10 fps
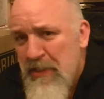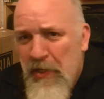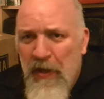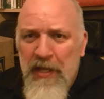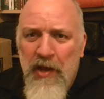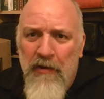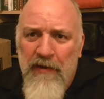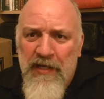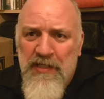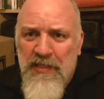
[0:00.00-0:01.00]

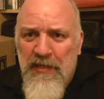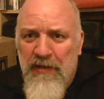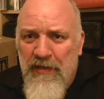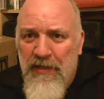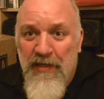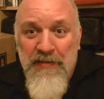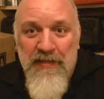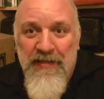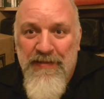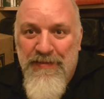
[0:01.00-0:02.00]
T-I-E-R-S, and you know, that's,
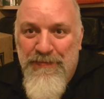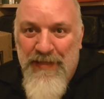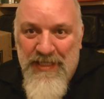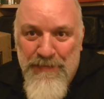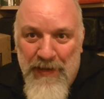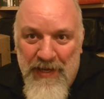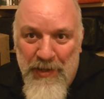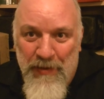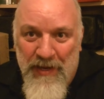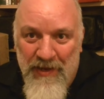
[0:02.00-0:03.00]
that's me spelling
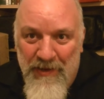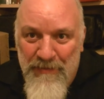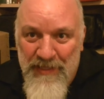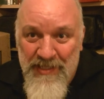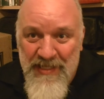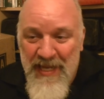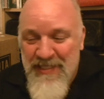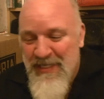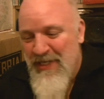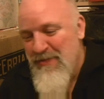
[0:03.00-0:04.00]
quick, I'm
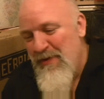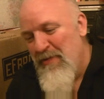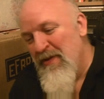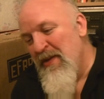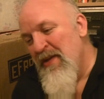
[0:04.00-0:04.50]
dyslexic as well.